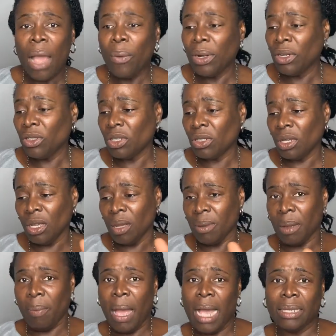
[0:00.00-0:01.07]
And we're not just
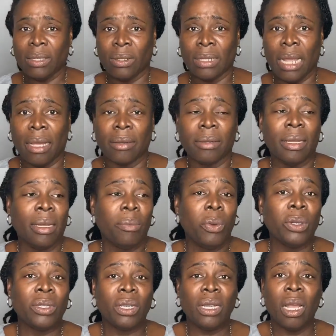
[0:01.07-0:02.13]
talking about pastor now.
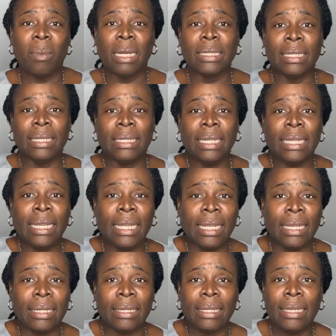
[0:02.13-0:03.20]
We're talking about the
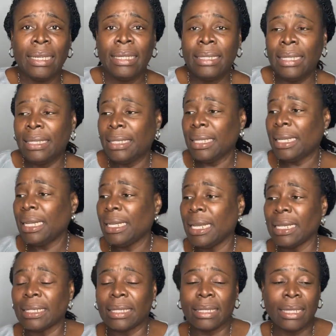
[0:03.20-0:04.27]
deacon, the
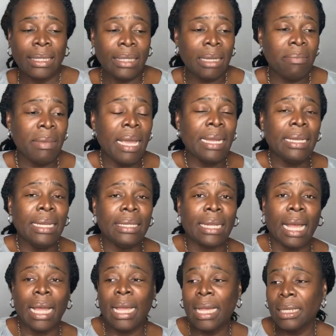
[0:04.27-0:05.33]
deaconess, the man
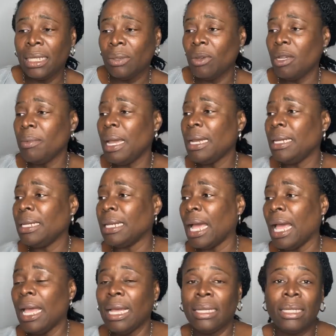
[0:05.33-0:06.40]
leader, the women
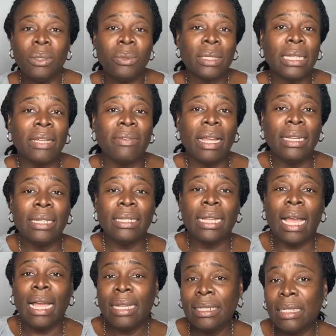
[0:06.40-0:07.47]
leader, the whatever
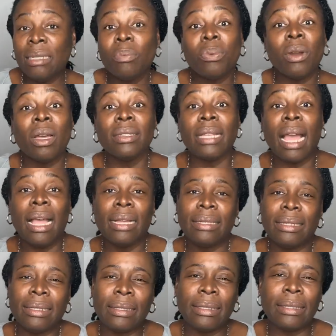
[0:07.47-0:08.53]
leader, the brother,
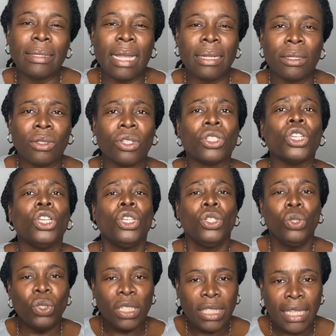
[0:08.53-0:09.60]
the sister in the church.
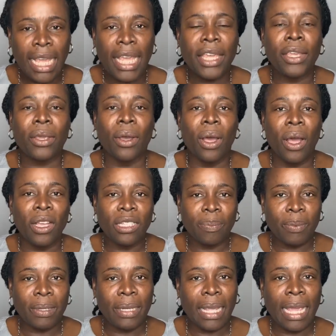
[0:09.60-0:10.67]
You take your
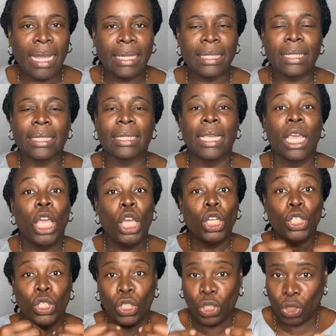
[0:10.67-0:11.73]
husband case
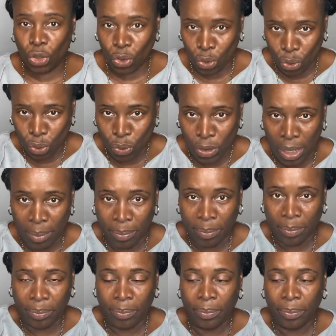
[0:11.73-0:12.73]
to them.